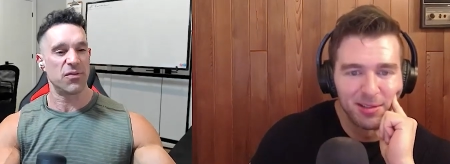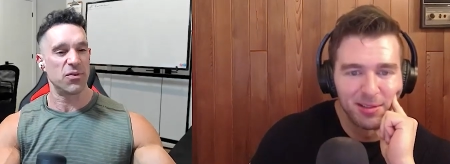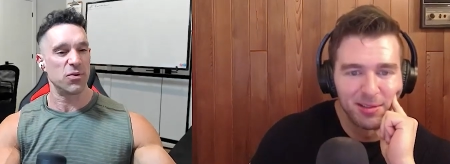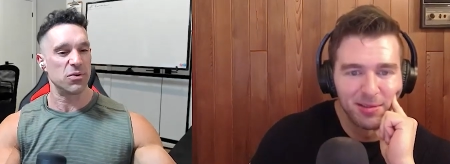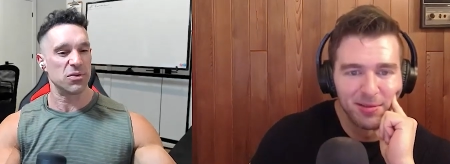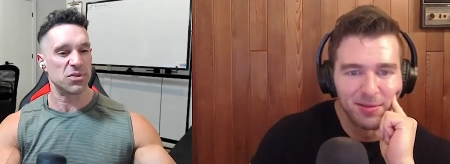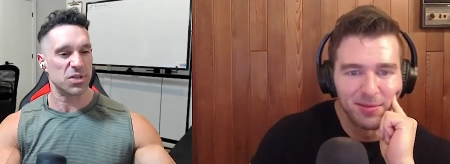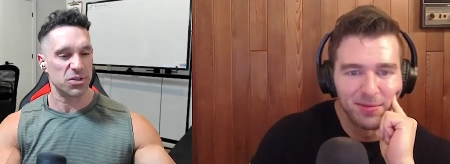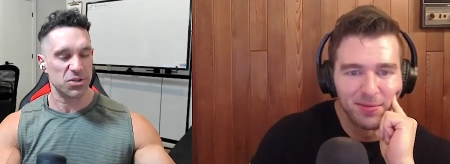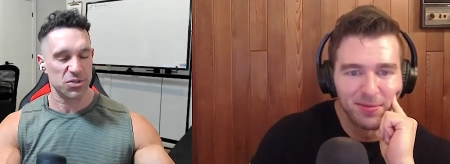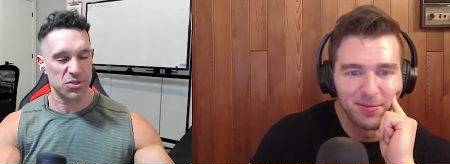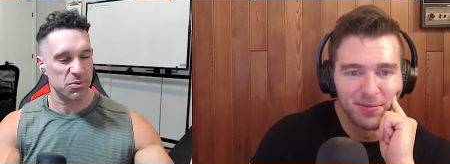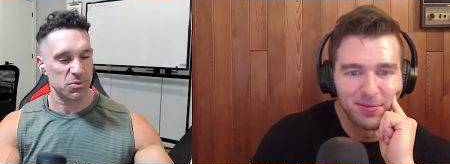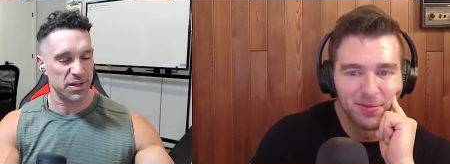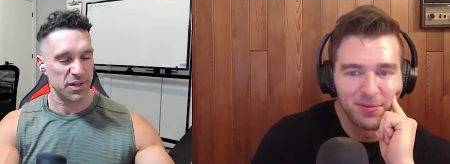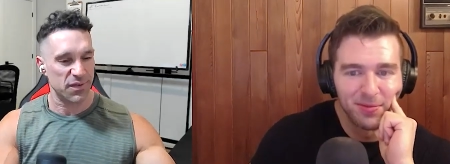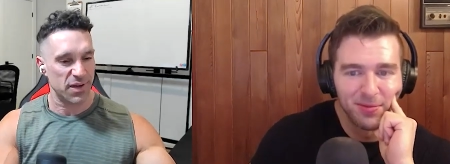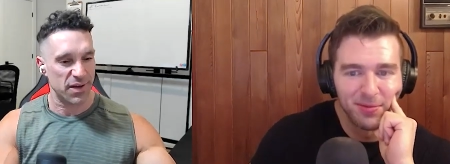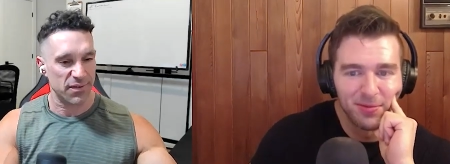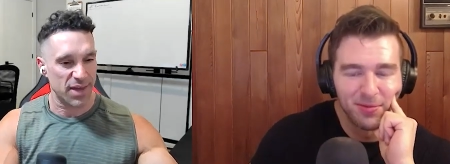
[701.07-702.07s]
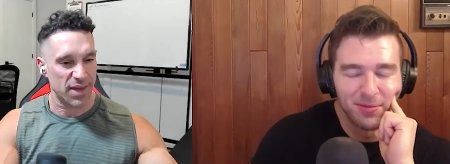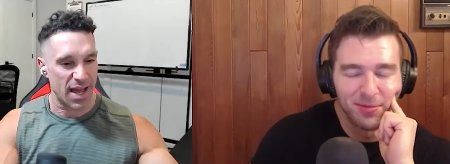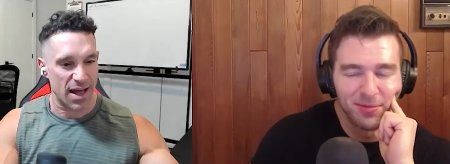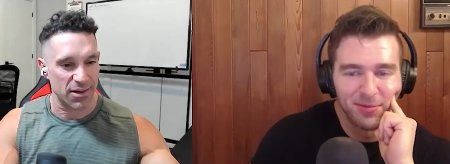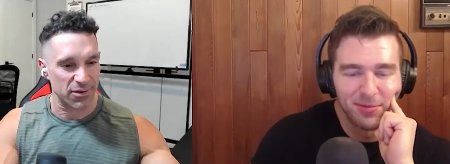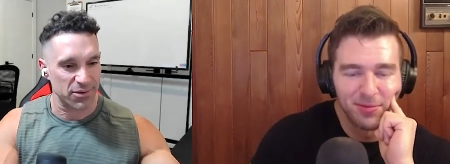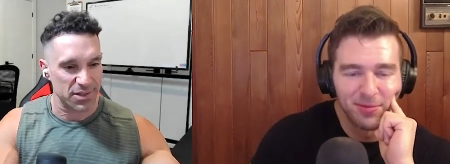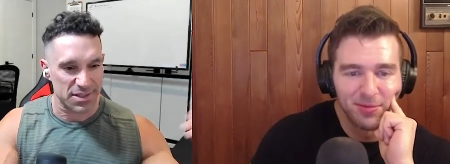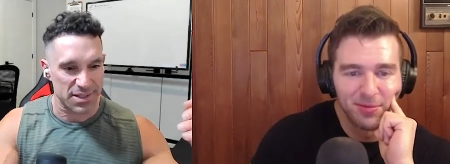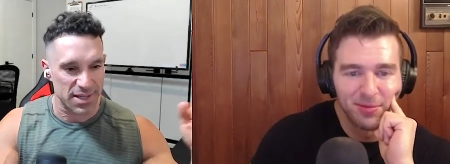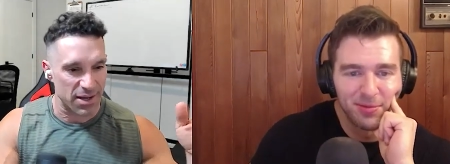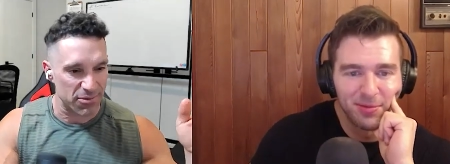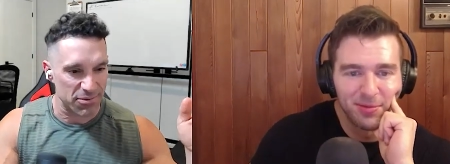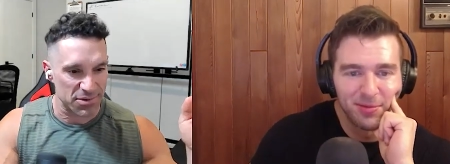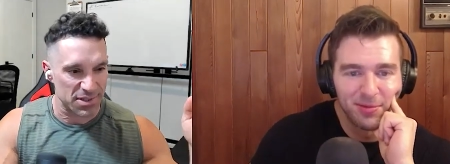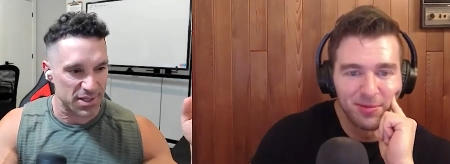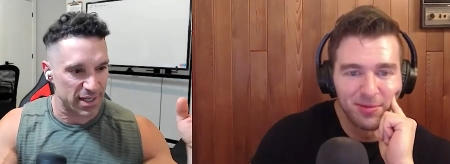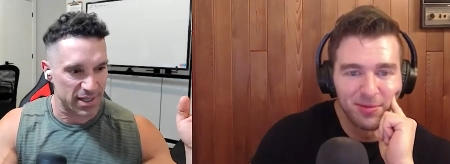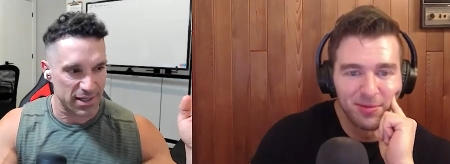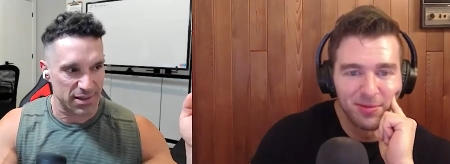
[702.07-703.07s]
Speaker 1: foods under 25 calories, and that was
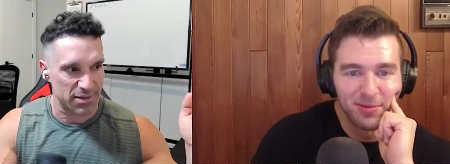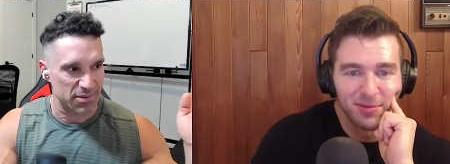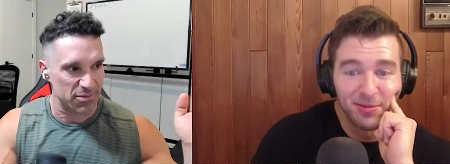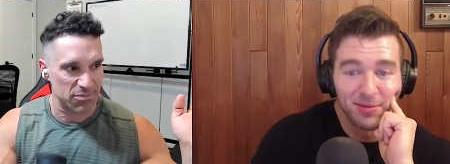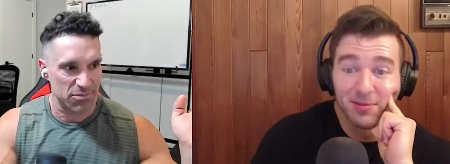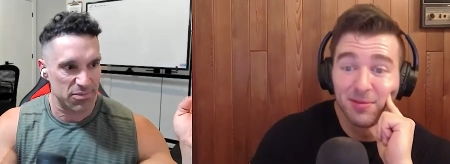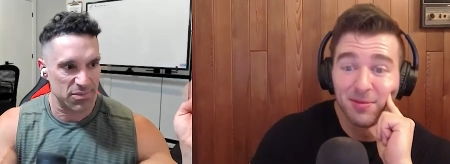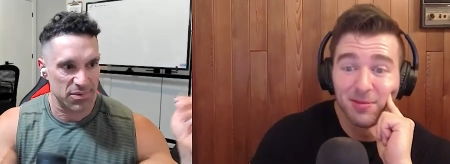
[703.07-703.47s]
like in